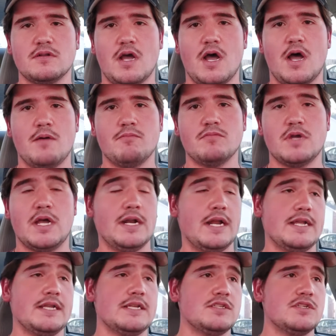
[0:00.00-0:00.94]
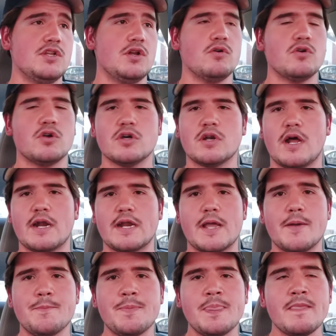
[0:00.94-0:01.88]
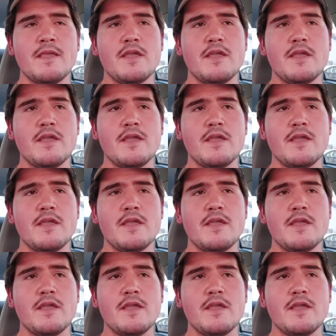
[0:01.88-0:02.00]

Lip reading: And I guess, good on him.